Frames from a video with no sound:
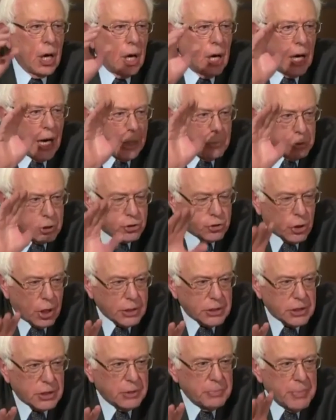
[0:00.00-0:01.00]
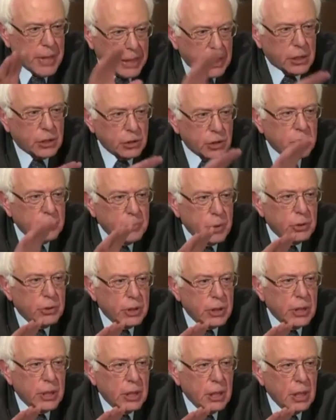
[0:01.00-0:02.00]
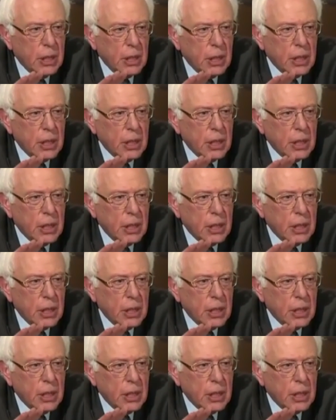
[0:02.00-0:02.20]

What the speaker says: I will trust the medical community